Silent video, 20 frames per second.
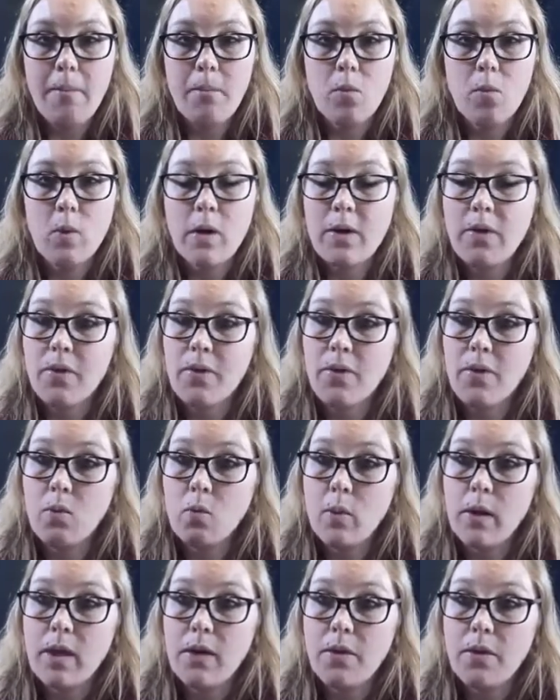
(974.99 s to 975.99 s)

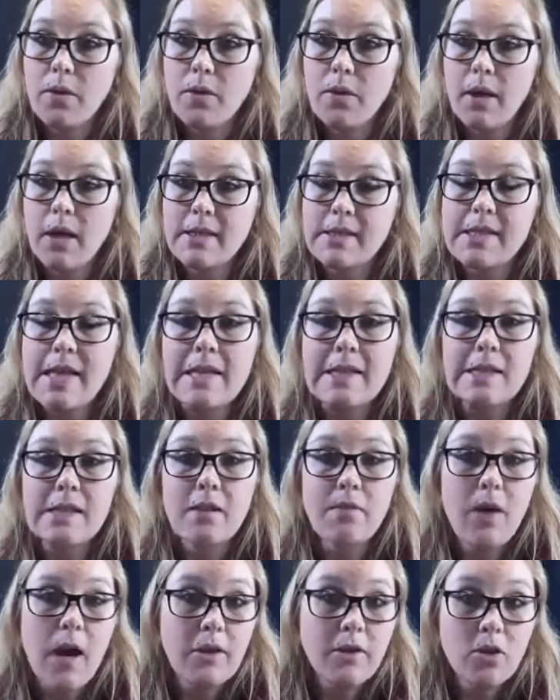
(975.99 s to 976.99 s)
with a sense
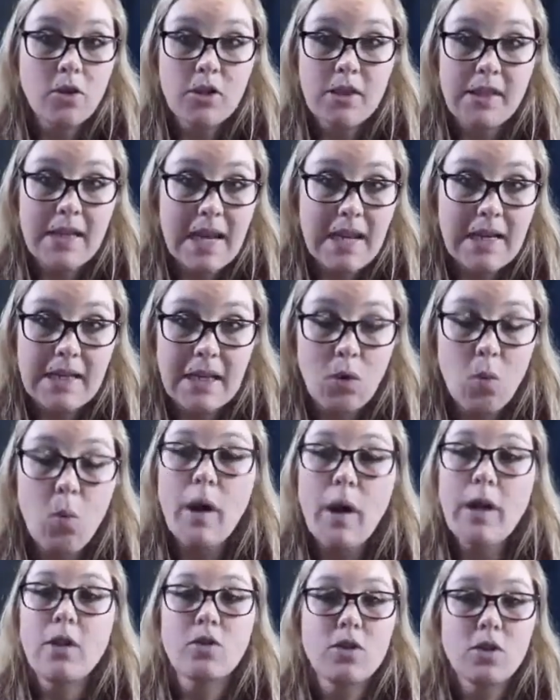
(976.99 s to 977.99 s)
of understanding
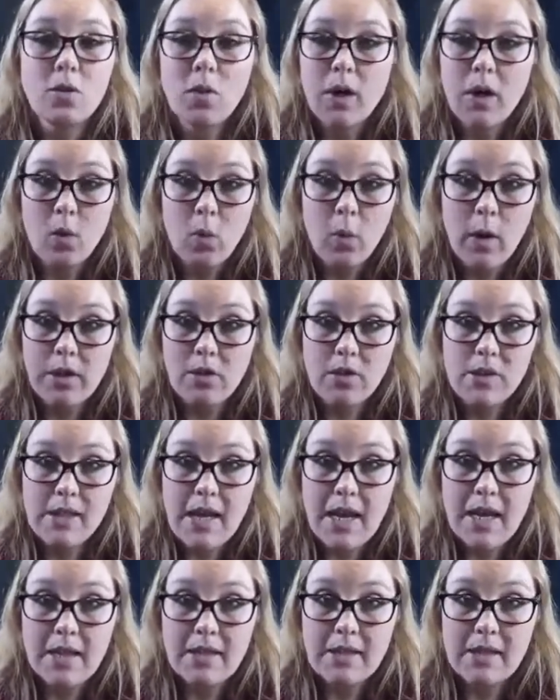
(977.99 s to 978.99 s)
what you're doing or what you're
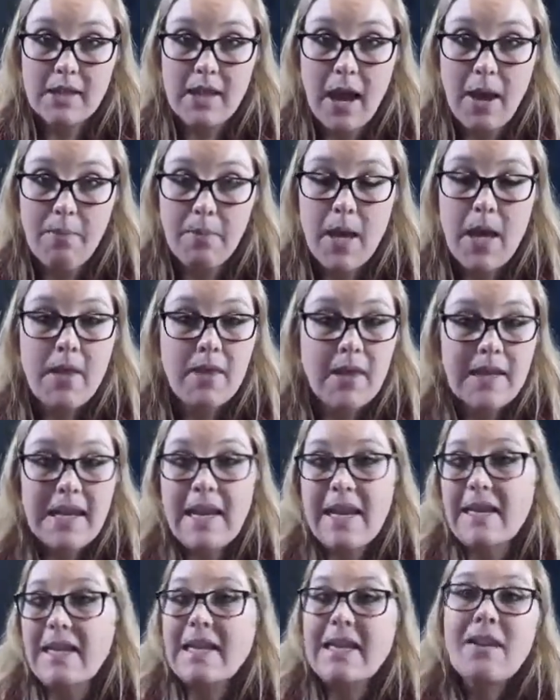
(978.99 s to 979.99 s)
saying to them. They
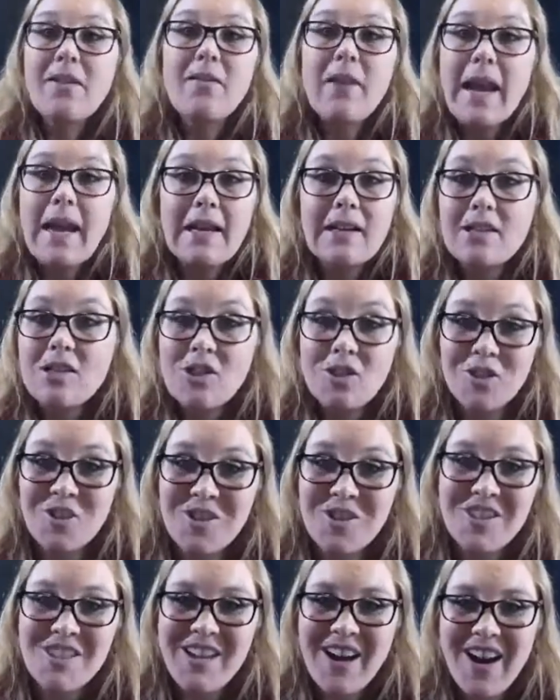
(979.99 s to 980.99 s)
can't give
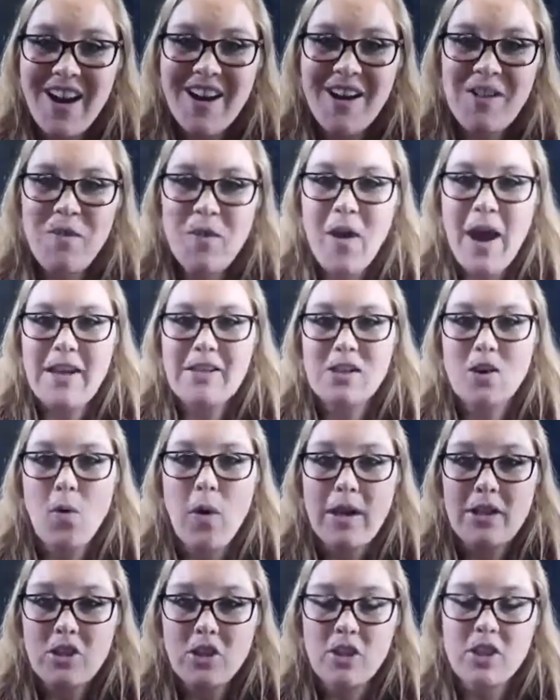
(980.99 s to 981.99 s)
answers. If you ask
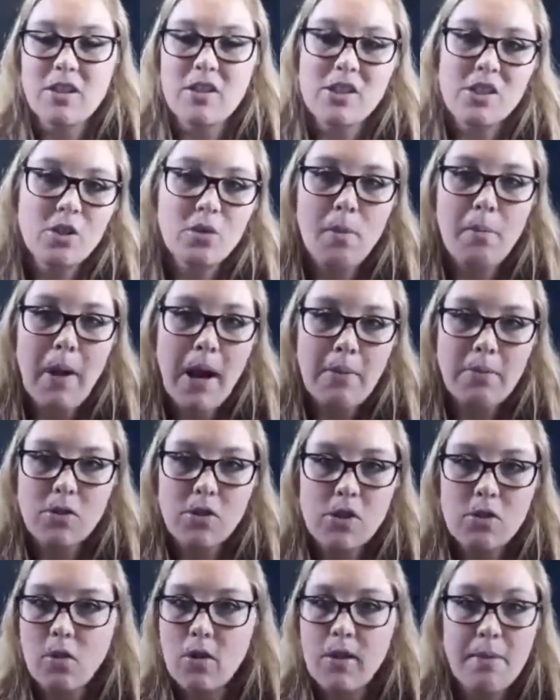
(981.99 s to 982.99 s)
questions to a Bible
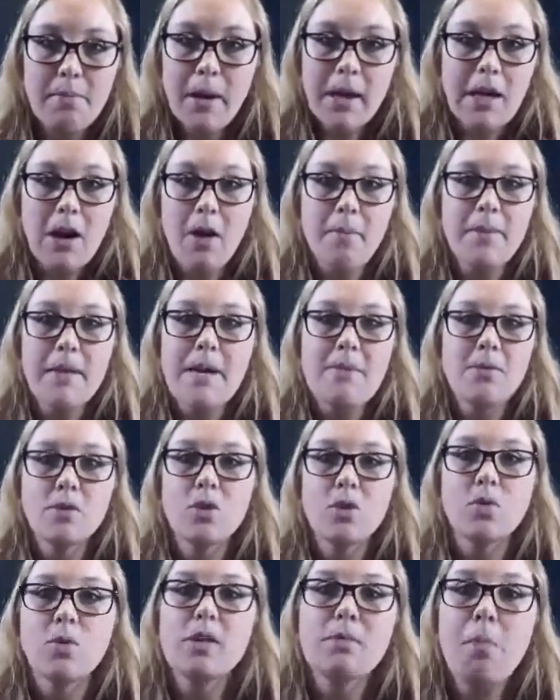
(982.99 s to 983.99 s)
story, they might not be able
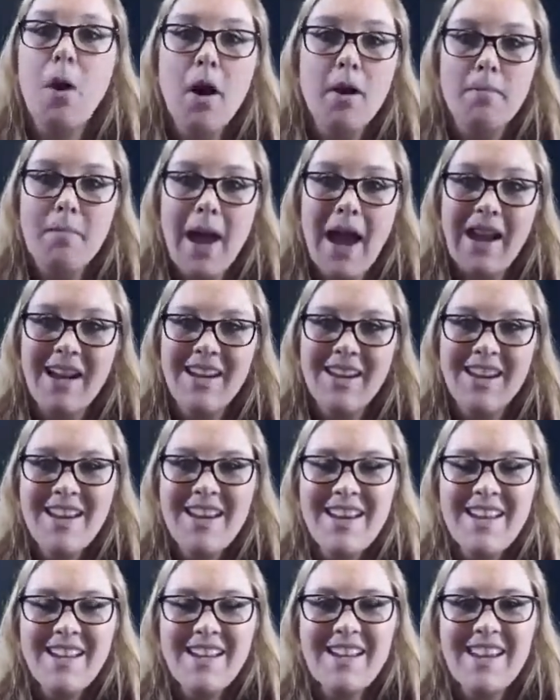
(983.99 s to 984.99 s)
to respond back
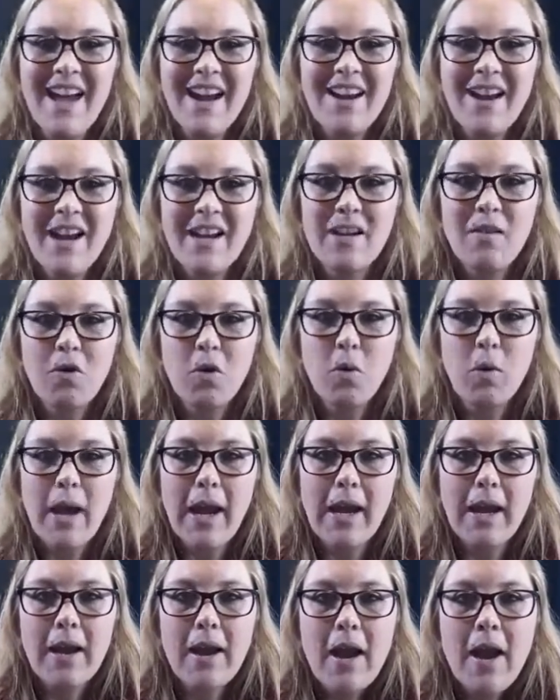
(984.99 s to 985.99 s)
in that kind of a
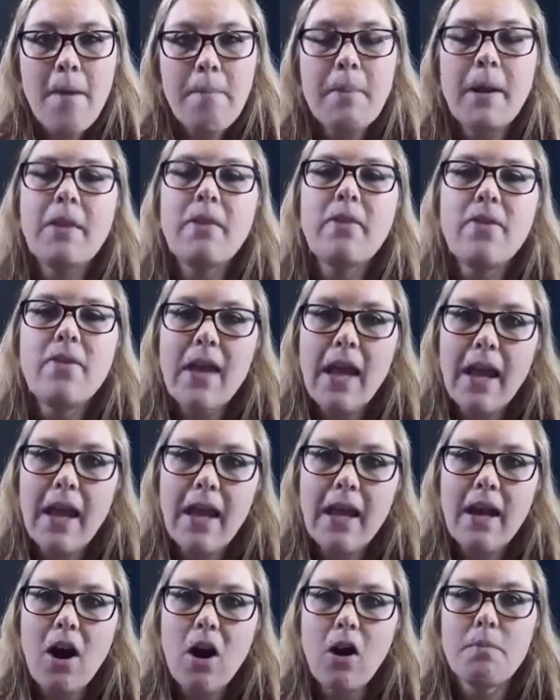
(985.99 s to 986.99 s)
way, but
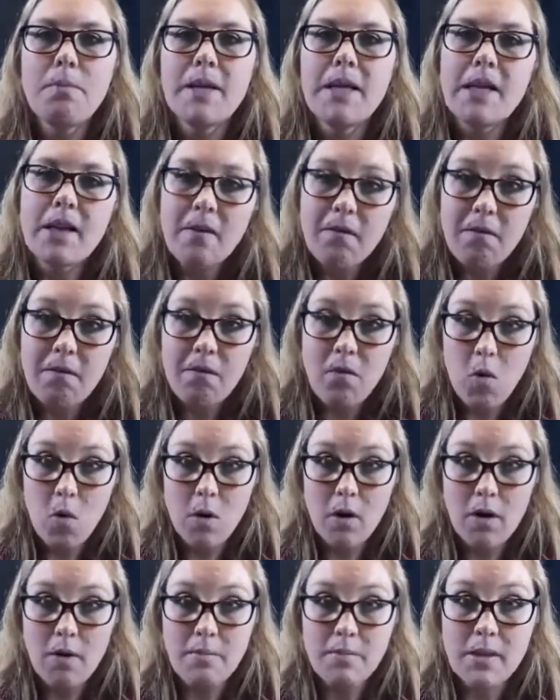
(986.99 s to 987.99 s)
they are being
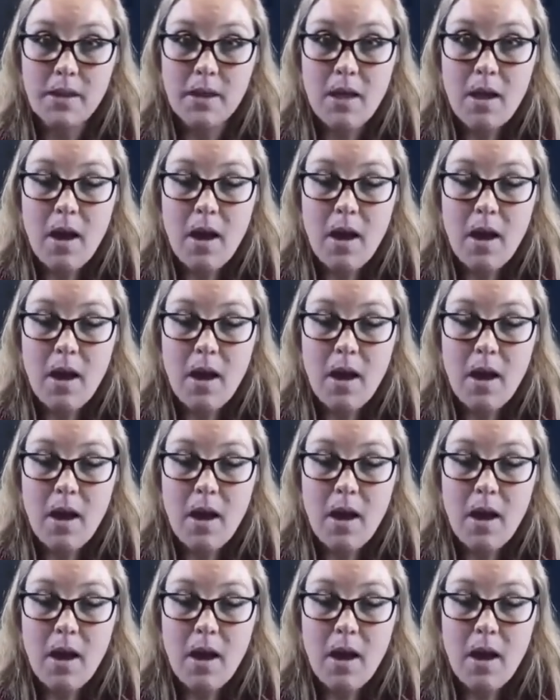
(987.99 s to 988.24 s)
formed.